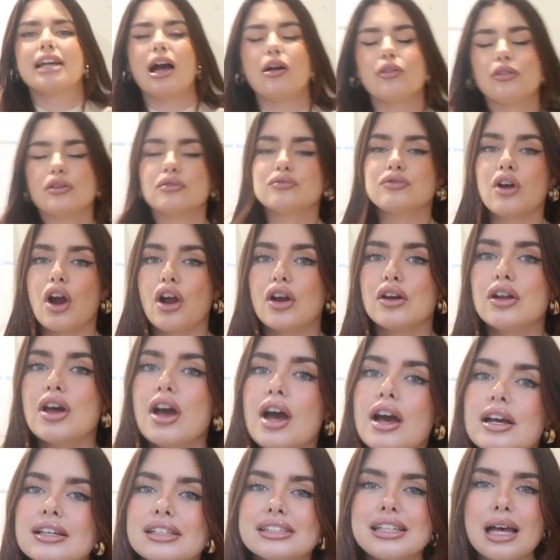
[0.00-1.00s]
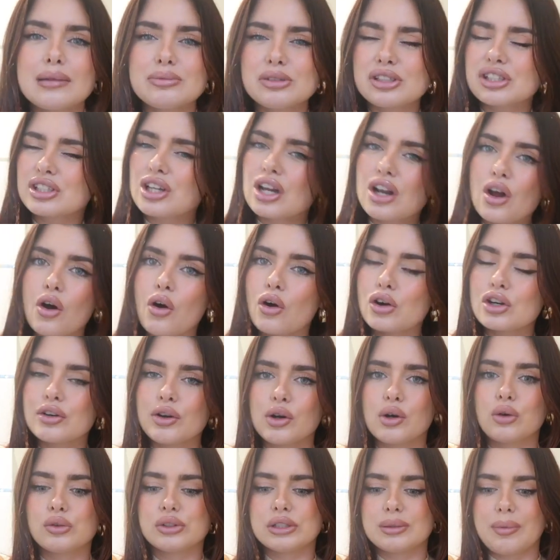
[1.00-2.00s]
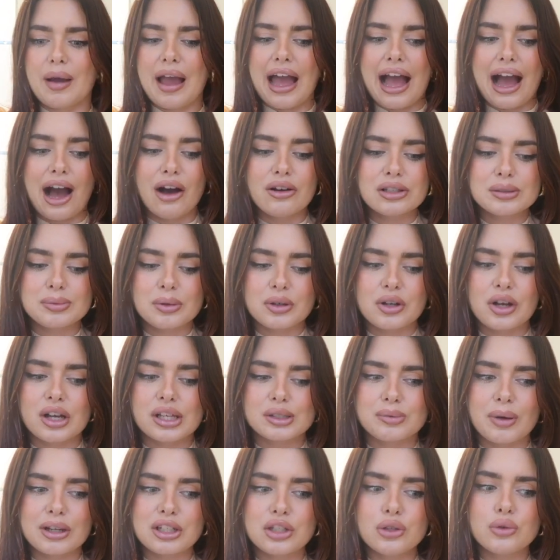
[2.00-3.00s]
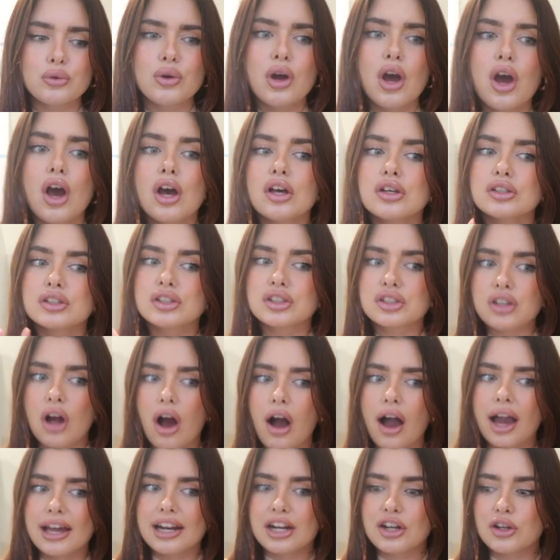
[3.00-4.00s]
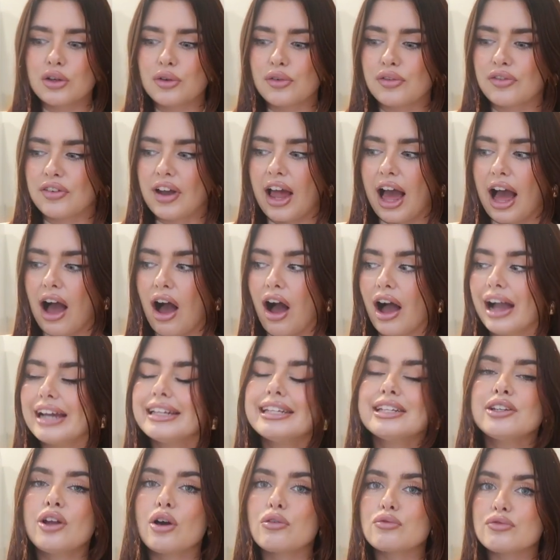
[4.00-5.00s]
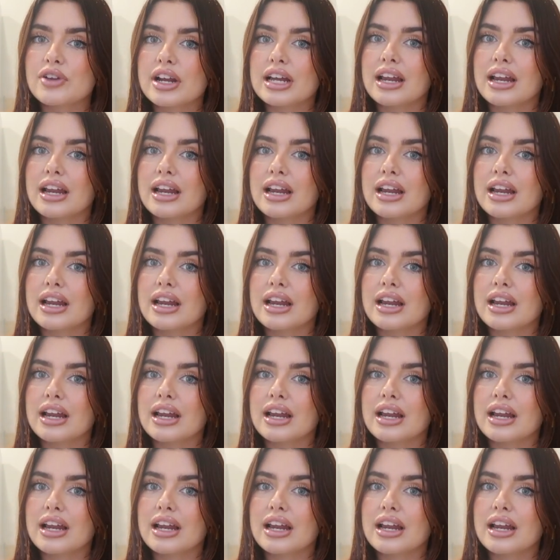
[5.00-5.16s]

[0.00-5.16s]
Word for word: down the road, so I'm just gonna order it all to my house. Because when you start in a new flat, I did not